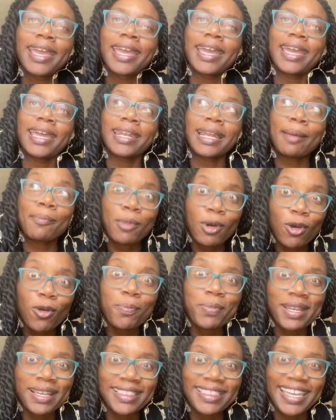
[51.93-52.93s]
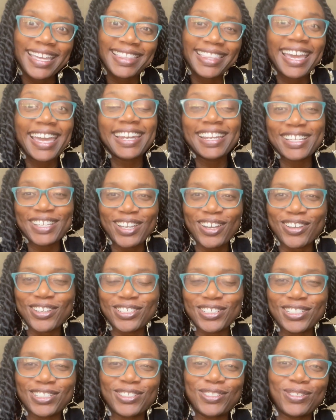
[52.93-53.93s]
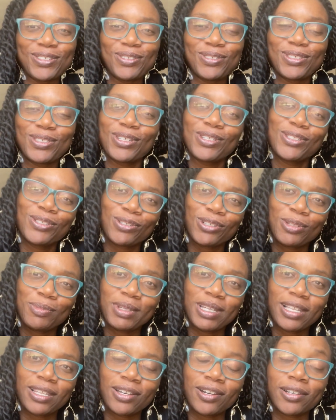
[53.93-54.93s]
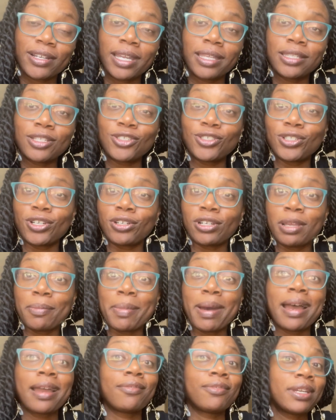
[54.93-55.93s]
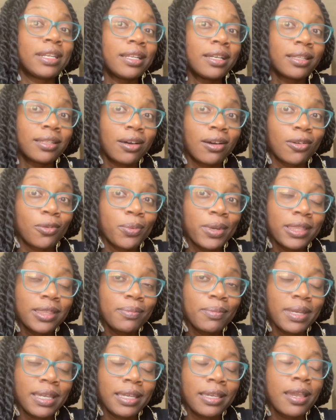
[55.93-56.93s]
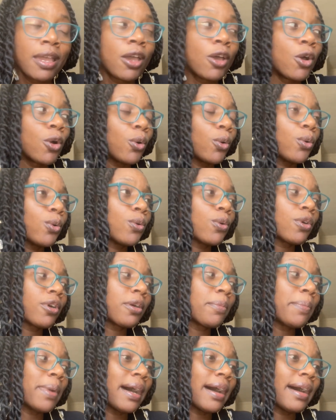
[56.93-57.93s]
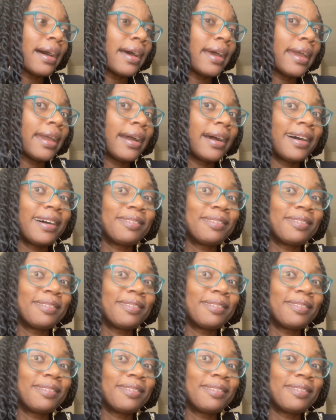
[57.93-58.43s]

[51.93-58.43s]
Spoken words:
and I'm hoping that that encourages you to join me along in this journey by reading along with me or by